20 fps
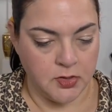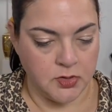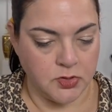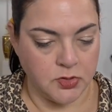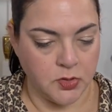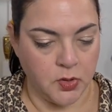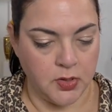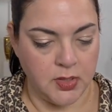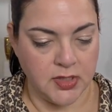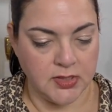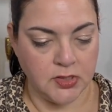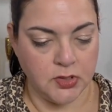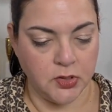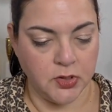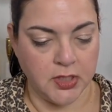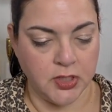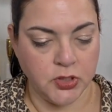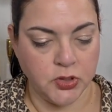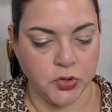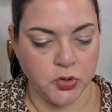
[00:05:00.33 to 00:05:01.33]
So let's
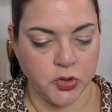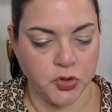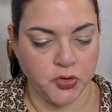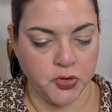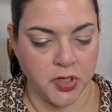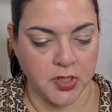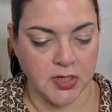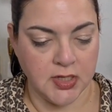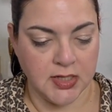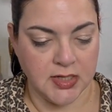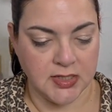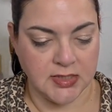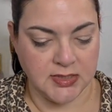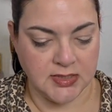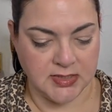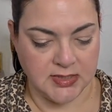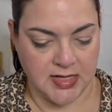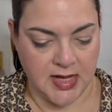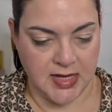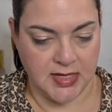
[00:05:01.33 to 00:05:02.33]
look into Drunk
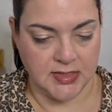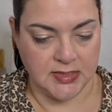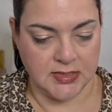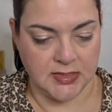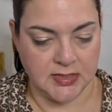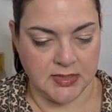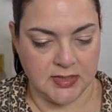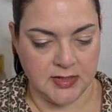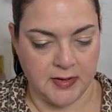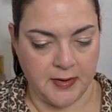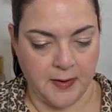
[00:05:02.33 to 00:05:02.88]
Saint.